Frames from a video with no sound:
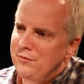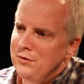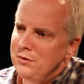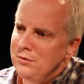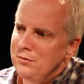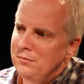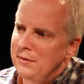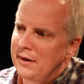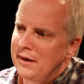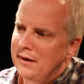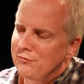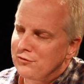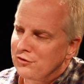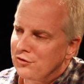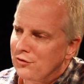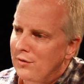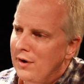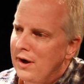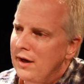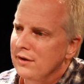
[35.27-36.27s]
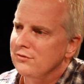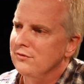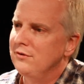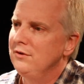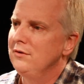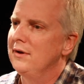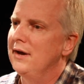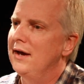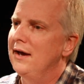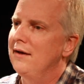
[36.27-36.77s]
you have
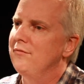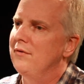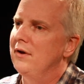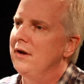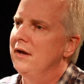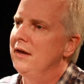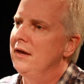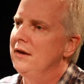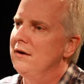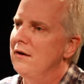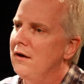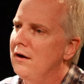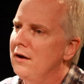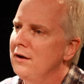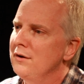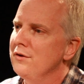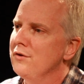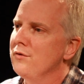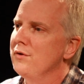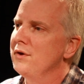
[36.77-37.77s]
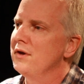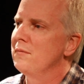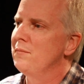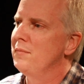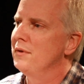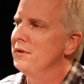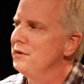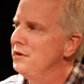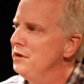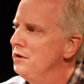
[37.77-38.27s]
trust, you have an ongoing
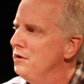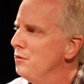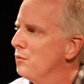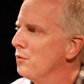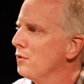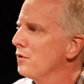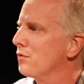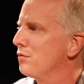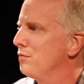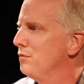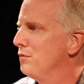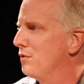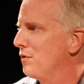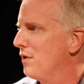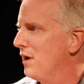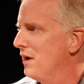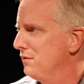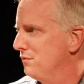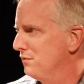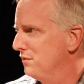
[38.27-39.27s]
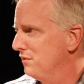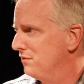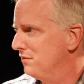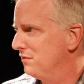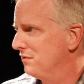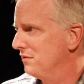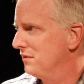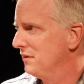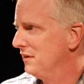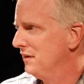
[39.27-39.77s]
ability to work through
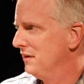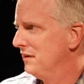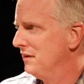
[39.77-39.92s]
crisis.